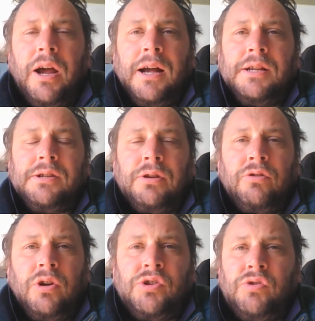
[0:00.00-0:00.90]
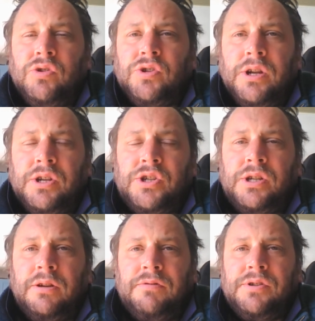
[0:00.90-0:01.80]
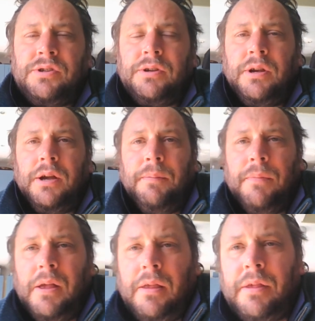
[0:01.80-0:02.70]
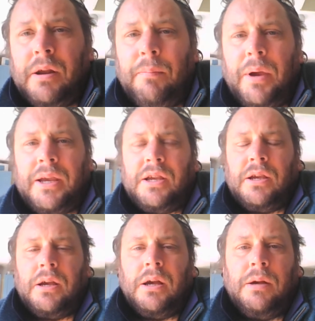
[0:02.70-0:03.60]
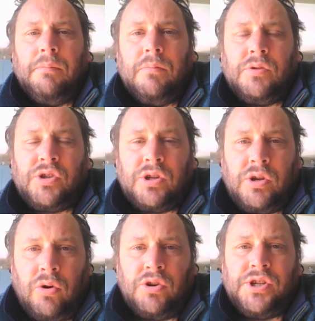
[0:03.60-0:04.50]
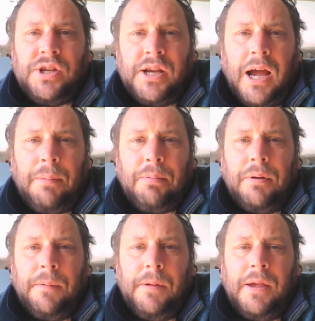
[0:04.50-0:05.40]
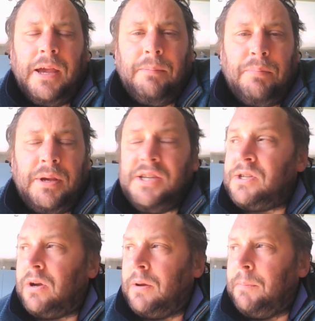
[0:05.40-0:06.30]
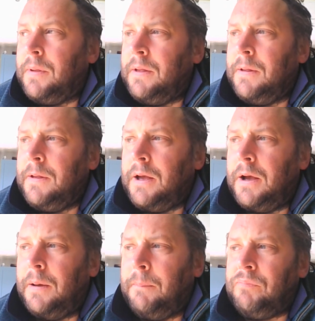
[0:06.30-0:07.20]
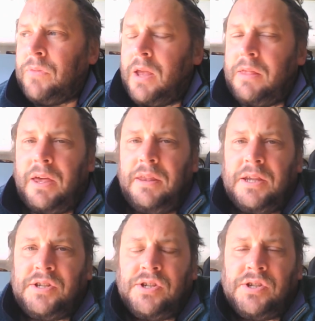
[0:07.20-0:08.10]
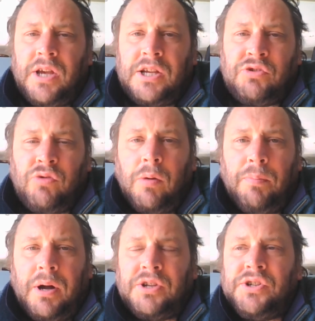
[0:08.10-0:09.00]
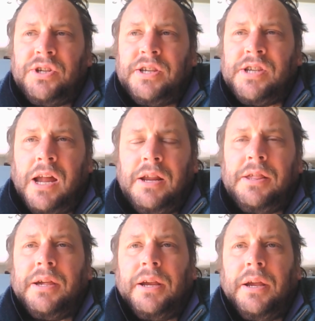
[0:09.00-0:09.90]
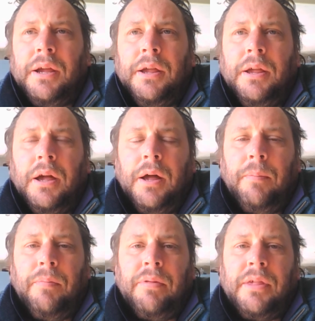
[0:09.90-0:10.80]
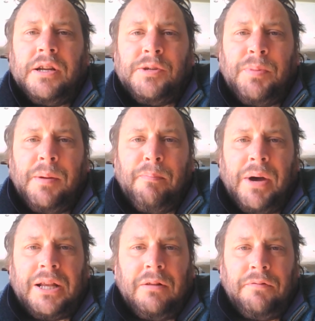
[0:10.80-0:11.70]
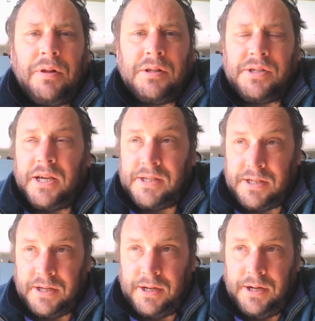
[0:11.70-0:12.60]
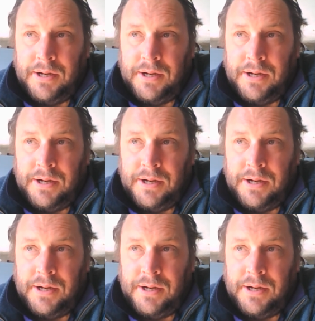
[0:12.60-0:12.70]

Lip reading: at the grassroots initiatives that are making security happen in peacetime, then this is as robust as anything that has been battlefield tested.